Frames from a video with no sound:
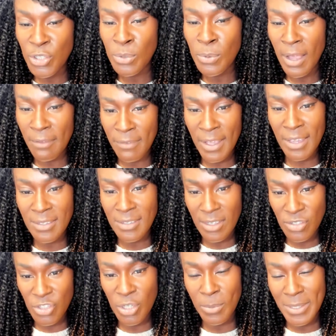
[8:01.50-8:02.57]
do have
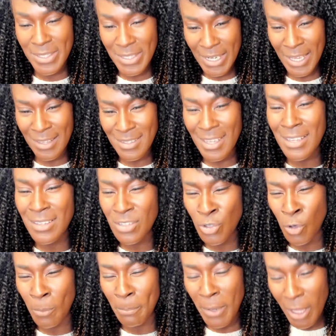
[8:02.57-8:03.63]
access to estates. It's
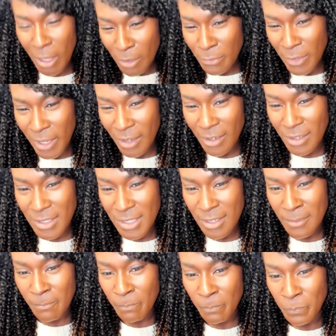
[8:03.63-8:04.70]
not perfect,
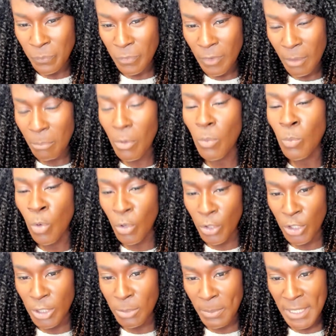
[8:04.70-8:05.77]
but what
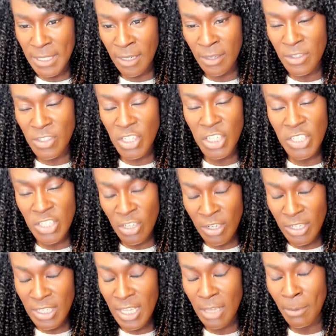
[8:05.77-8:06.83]
could be done? So you
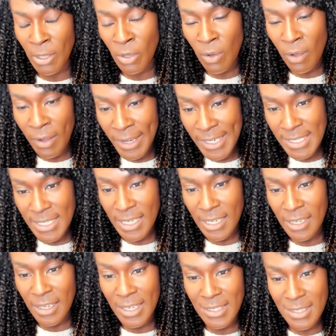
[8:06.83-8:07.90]
start to think about your
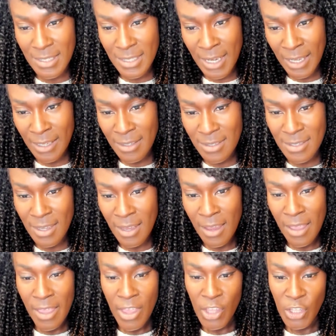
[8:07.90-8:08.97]
IT estates.
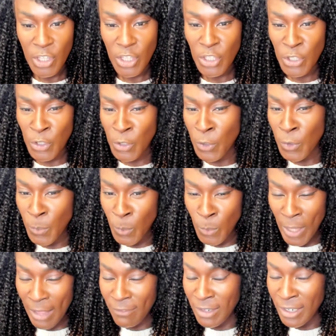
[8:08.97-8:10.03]
You
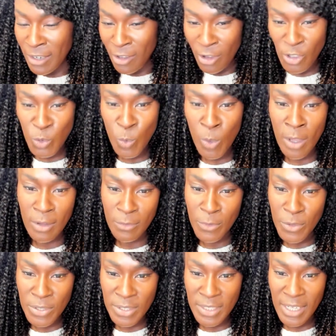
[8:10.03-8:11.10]
will have a large
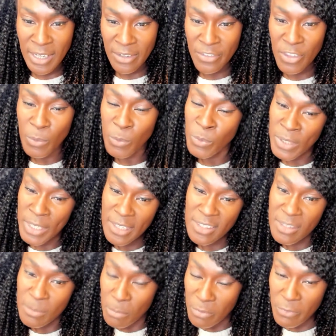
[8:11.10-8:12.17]
workforce now that will
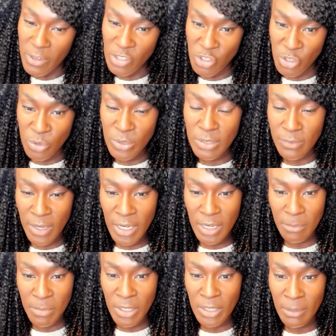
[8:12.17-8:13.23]
need some professional
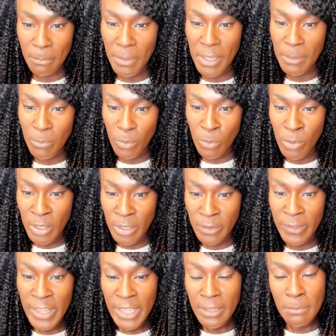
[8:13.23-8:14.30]
development. People will